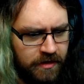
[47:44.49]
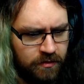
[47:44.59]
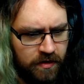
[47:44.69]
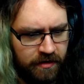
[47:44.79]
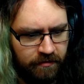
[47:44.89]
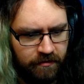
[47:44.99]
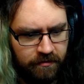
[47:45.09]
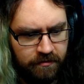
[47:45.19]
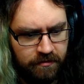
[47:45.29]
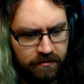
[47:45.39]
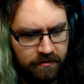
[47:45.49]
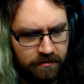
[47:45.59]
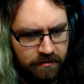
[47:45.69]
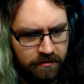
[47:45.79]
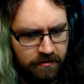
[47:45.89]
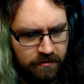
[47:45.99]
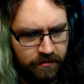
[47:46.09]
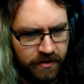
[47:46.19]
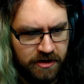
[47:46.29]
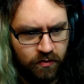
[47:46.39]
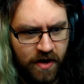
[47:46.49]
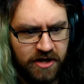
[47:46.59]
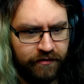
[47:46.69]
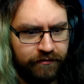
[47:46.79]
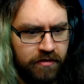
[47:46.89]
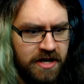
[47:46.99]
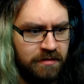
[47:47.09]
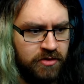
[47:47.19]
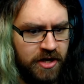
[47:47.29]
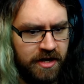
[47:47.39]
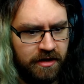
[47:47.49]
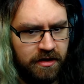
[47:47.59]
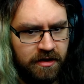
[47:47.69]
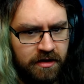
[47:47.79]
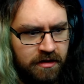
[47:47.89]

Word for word: This way. This way to freedom, Jake.